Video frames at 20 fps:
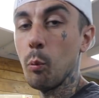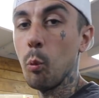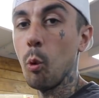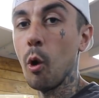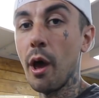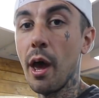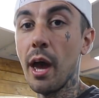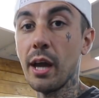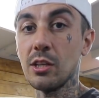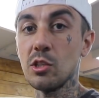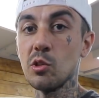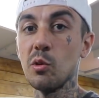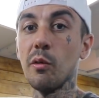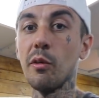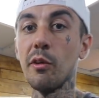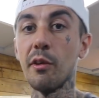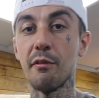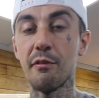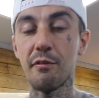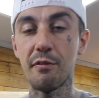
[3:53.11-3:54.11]
work
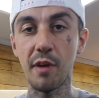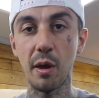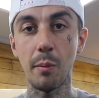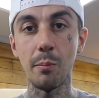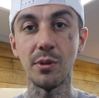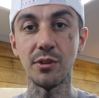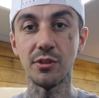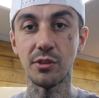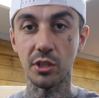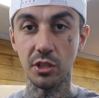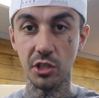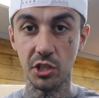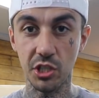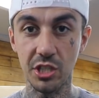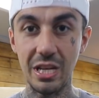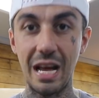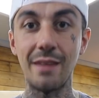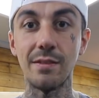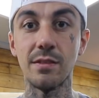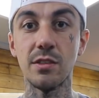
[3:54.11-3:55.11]
done, the fitment, the
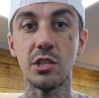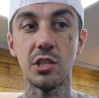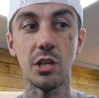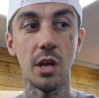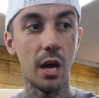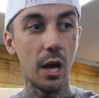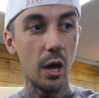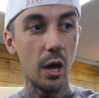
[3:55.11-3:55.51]
stance,